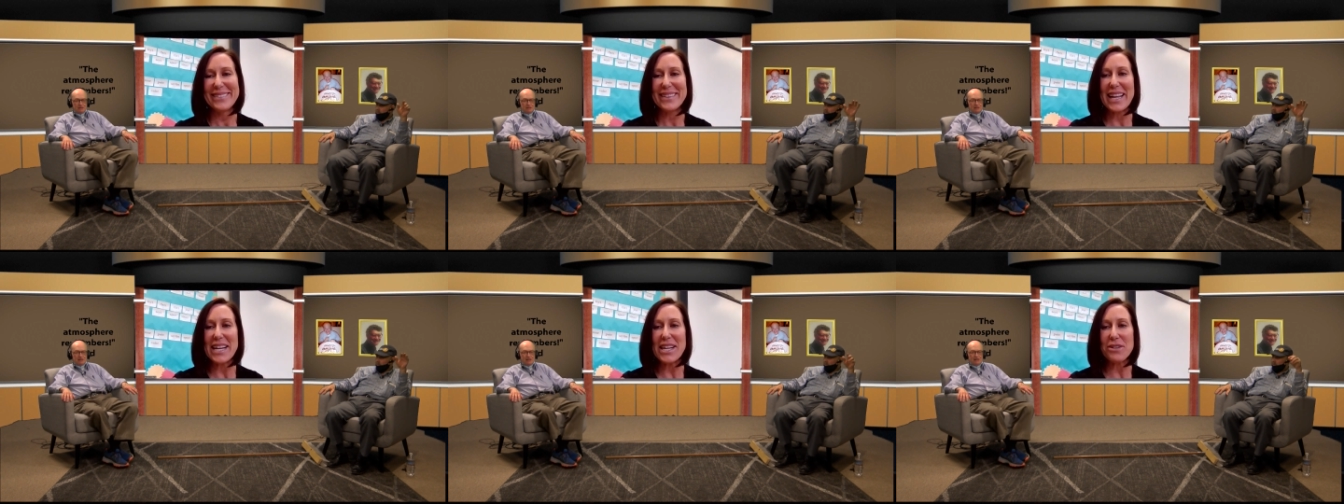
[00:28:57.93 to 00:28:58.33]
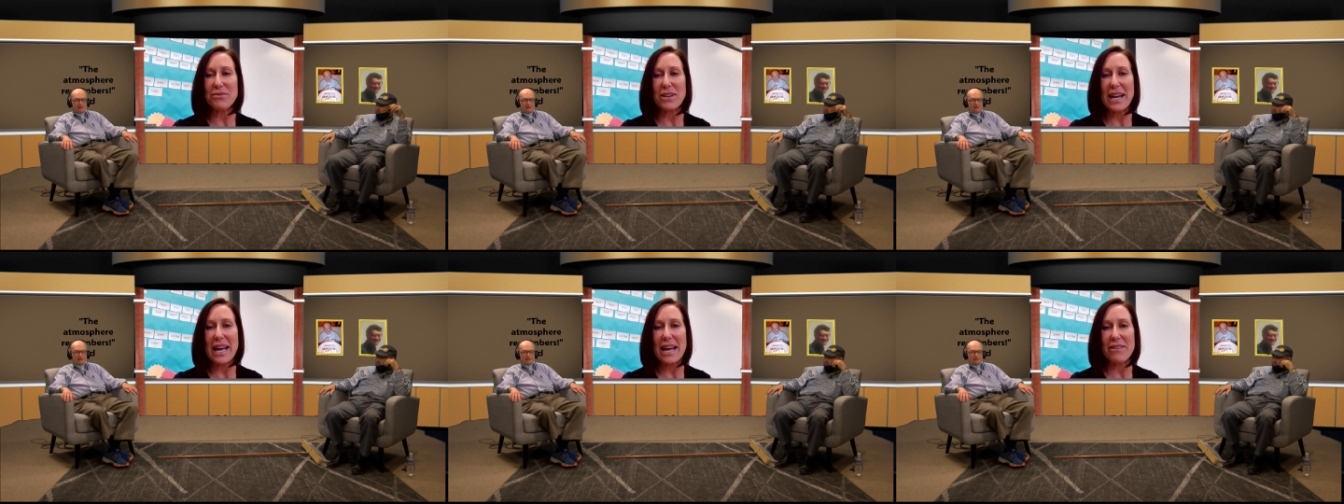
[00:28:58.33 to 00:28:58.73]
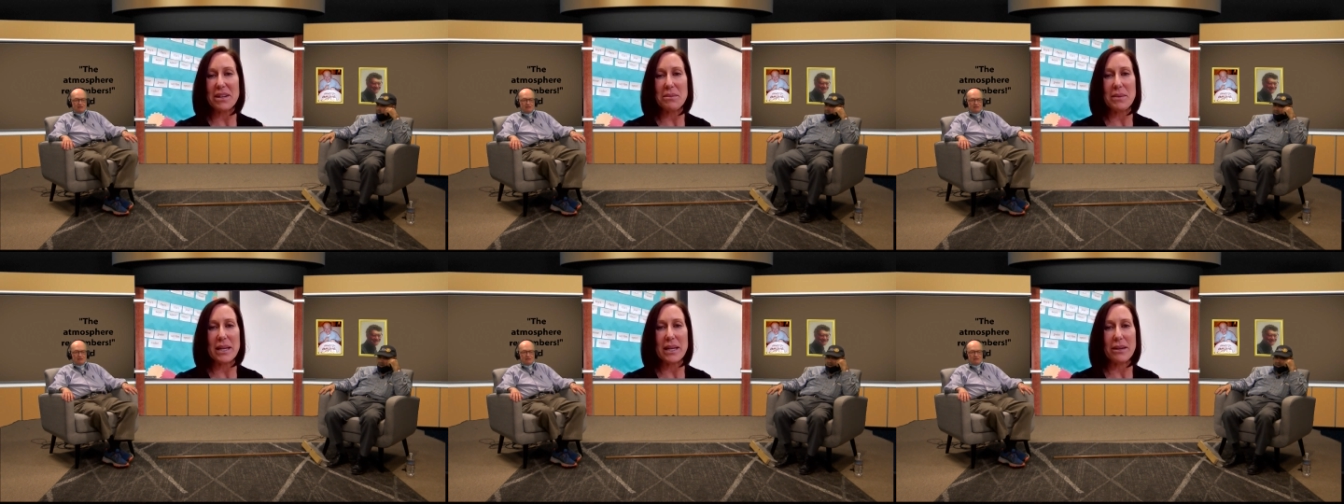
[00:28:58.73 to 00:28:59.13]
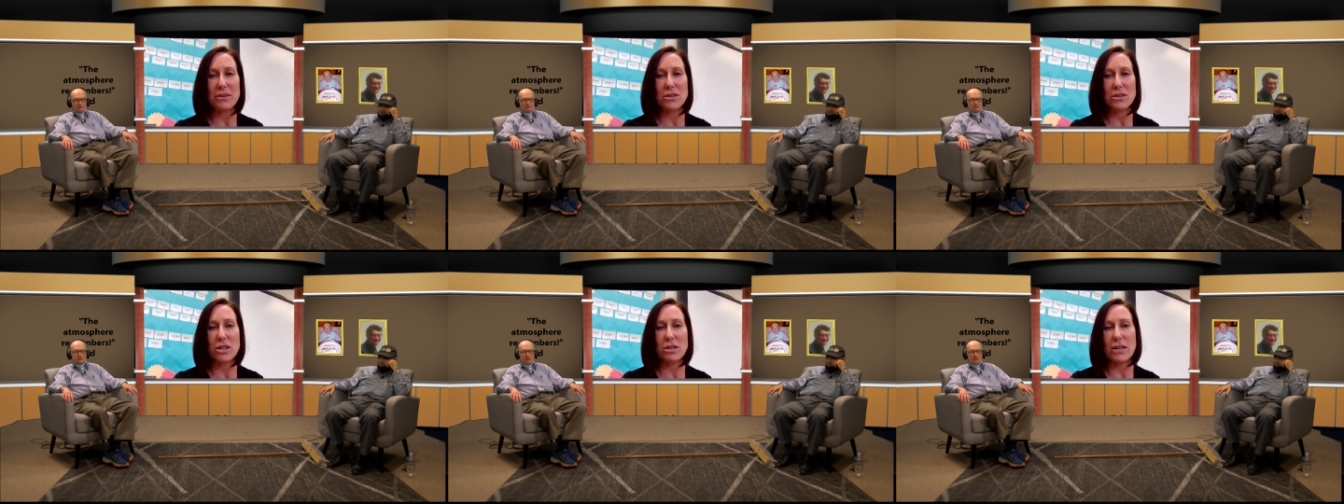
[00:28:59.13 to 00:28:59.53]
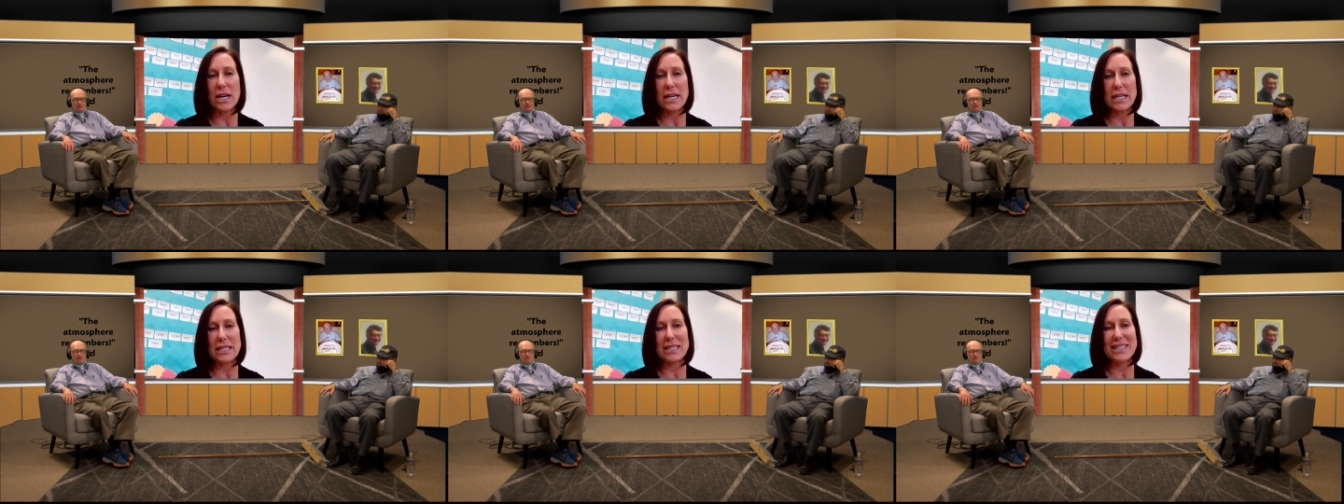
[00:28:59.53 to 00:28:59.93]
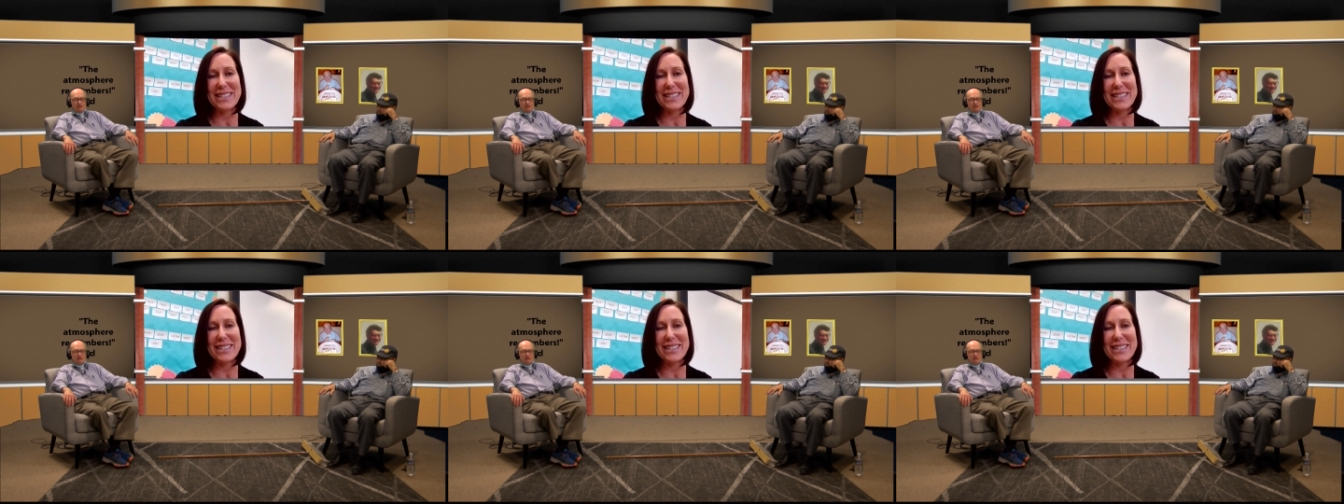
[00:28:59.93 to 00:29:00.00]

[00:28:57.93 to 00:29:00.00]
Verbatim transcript: Thank you for having me. oh, great.